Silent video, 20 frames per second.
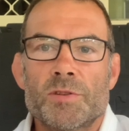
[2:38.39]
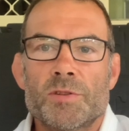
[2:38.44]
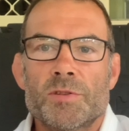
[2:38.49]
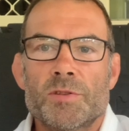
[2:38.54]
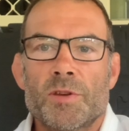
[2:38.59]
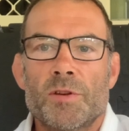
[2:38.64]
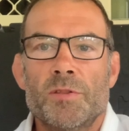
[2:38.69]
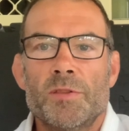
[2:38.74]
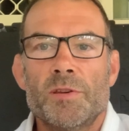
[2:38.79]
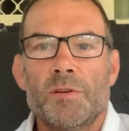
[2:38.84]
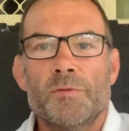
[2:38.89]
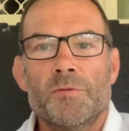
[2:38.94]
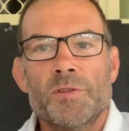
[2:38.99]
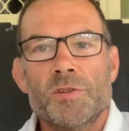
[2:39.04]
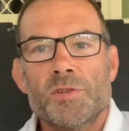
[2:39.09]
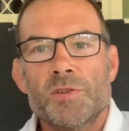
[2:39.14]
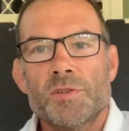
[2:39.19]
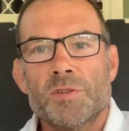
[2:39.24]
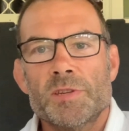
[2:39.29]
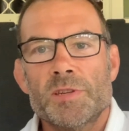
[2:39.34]
So the
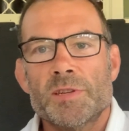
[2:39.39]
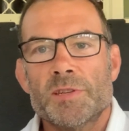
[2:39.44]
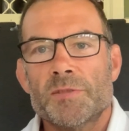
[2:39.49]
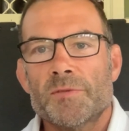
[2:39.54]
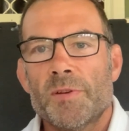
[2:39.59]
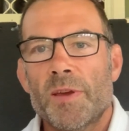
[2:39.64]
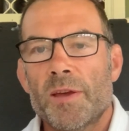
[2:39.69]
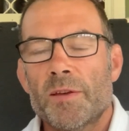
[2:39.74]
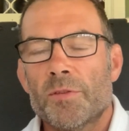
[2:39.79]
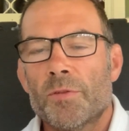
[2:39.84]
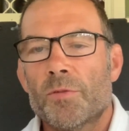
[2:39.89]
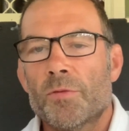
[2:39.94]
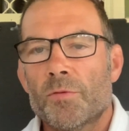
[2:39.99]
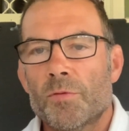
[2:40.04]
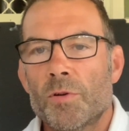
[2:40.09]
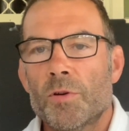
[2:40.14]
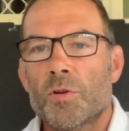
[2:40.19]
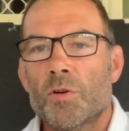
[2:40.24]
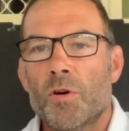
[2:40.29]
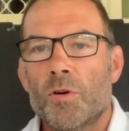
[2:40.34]
efficiency is found
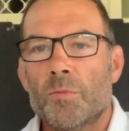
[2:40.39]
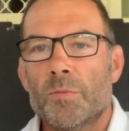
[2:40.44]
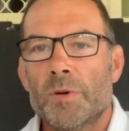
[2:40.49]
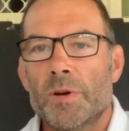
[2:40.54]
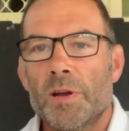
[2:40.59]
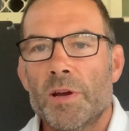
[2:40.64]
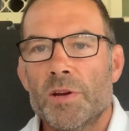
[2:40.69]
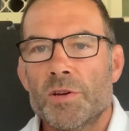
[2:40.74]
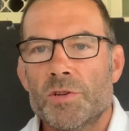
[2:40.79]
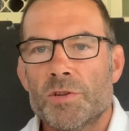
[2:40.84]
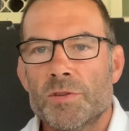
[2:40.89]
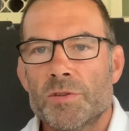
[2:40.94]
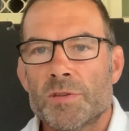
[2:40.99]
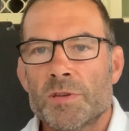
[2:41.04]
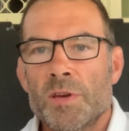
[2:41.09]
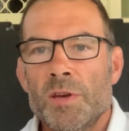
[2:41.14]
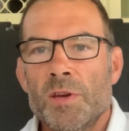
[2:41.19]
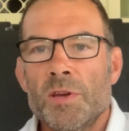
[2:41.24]
through combinations.